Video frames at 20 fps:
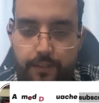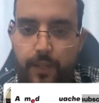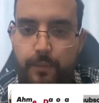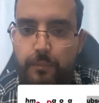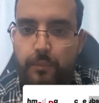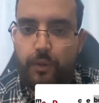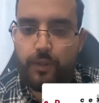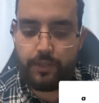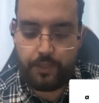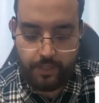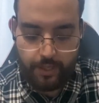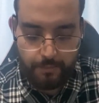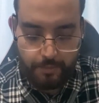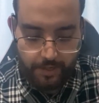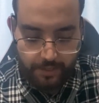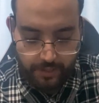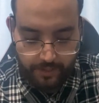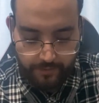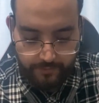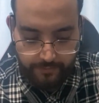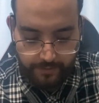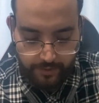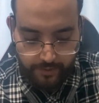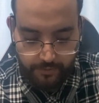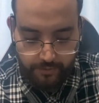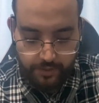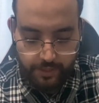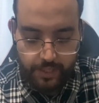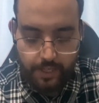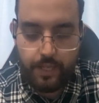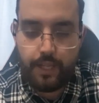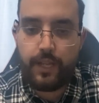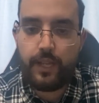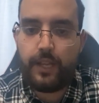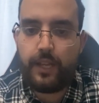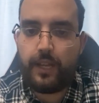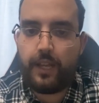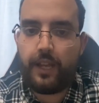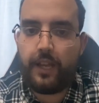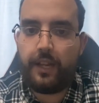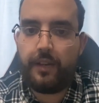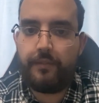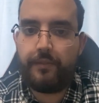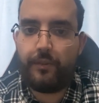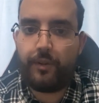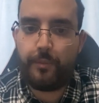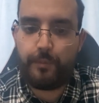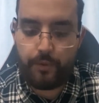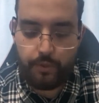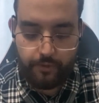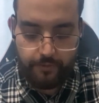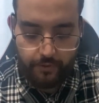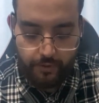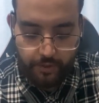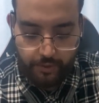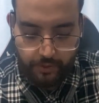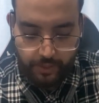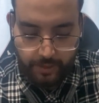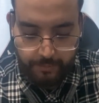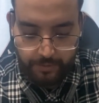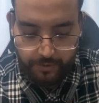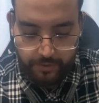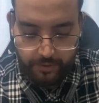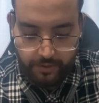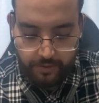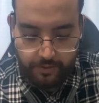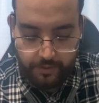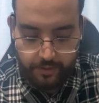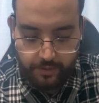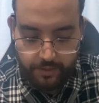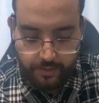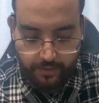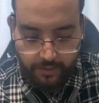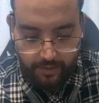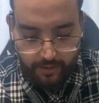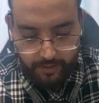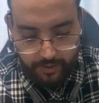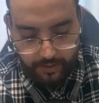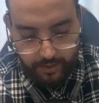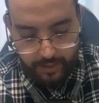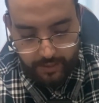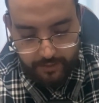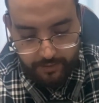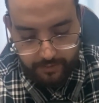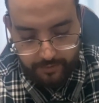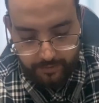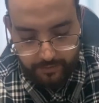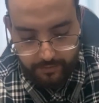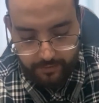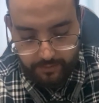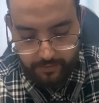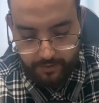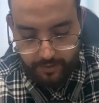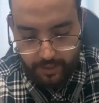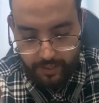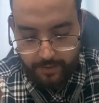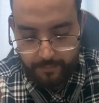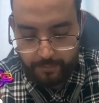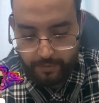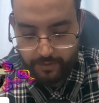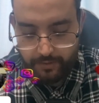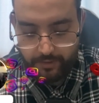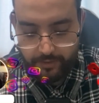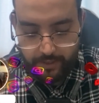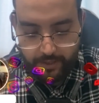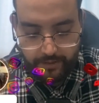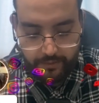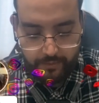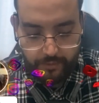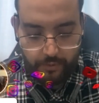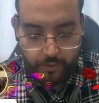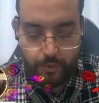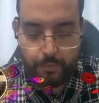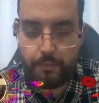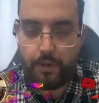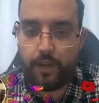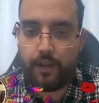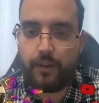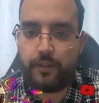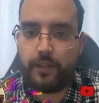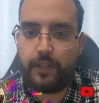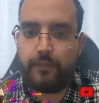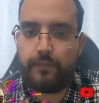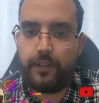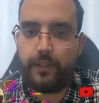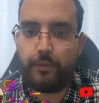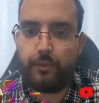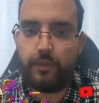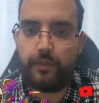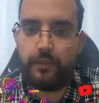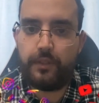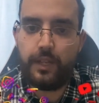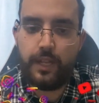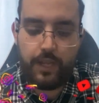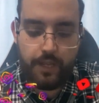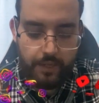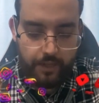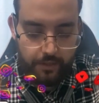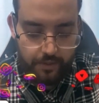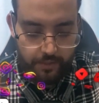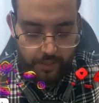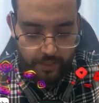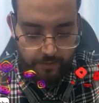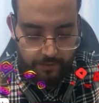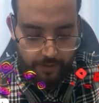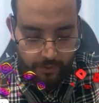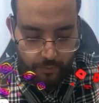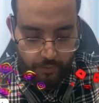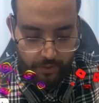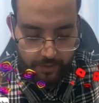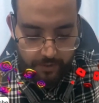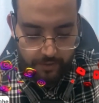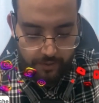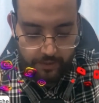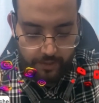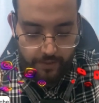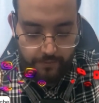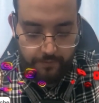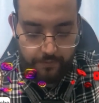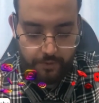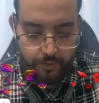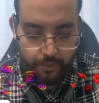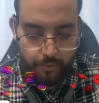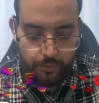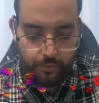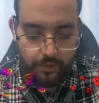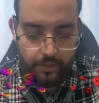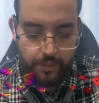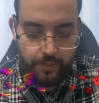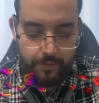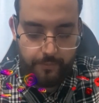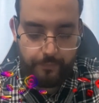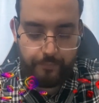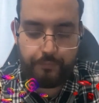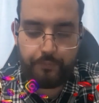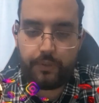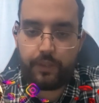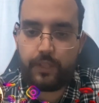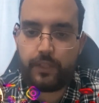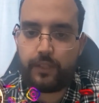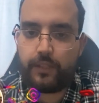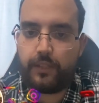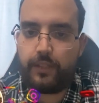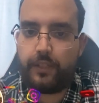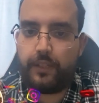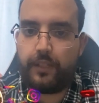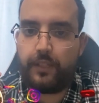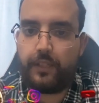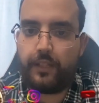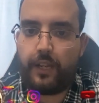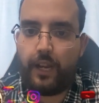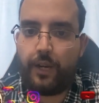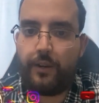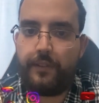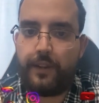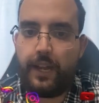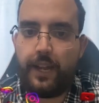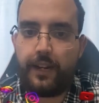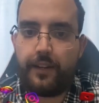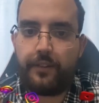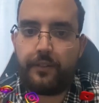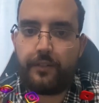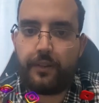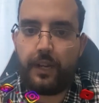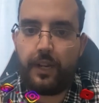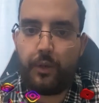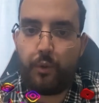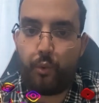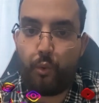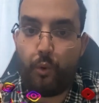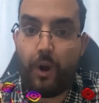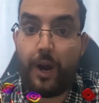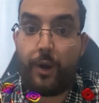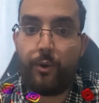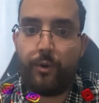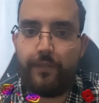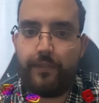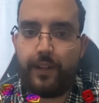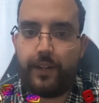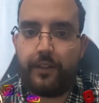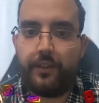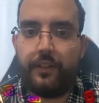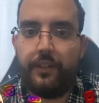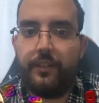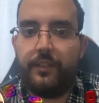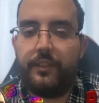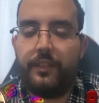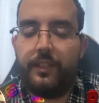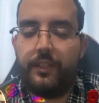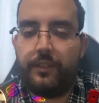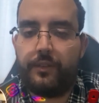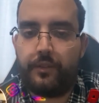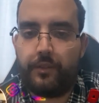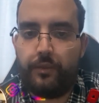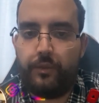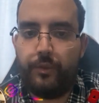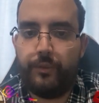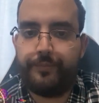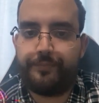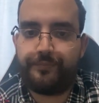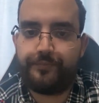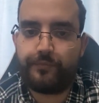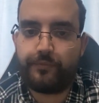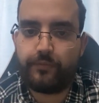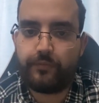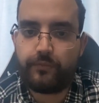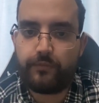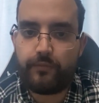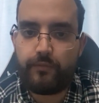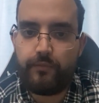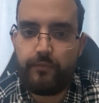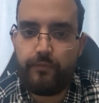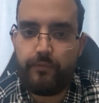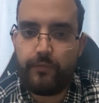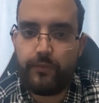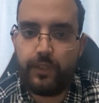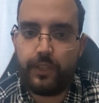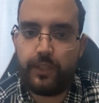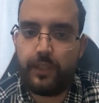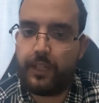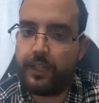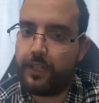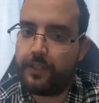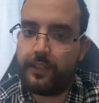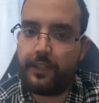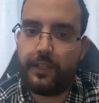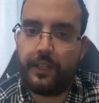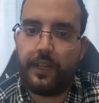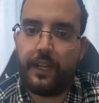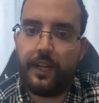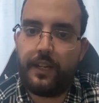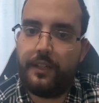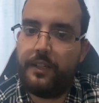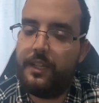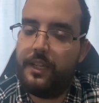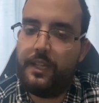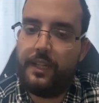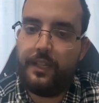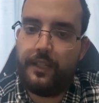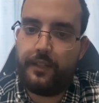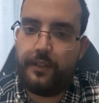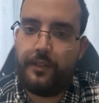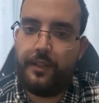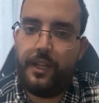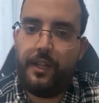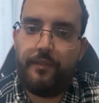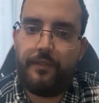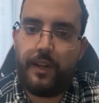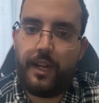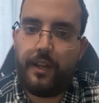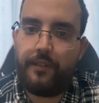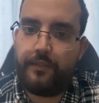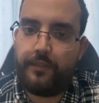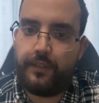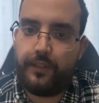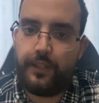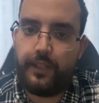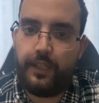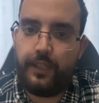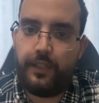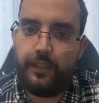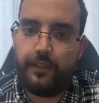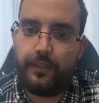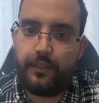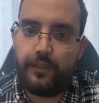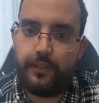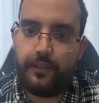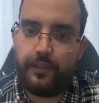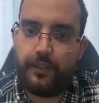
and more cinematic feel, and for portfolio images, client, client presentation or marketing visuals, D5 render gives you kind of an extra wow factor. So, like I said again, D5 is